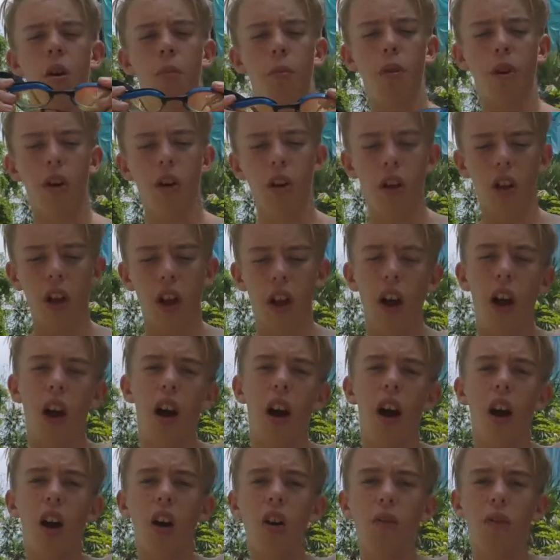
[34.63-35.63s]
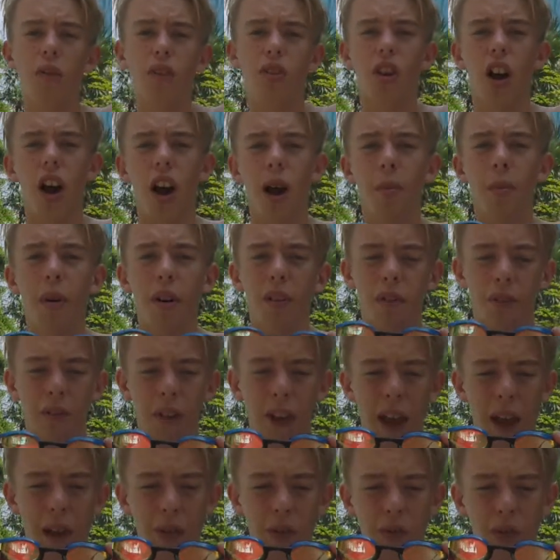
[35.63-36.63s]
But over time I
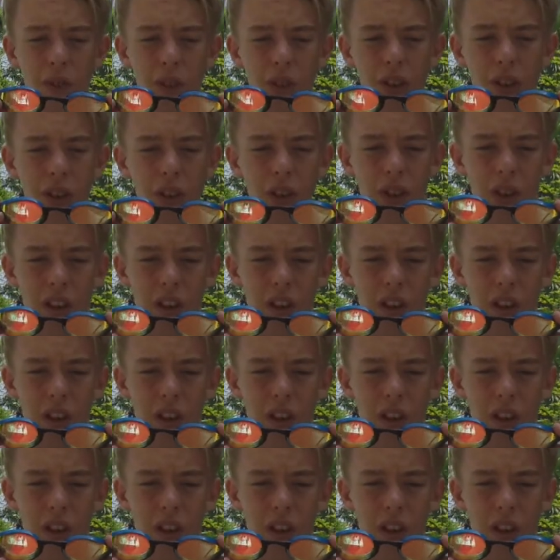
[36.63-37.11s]
found that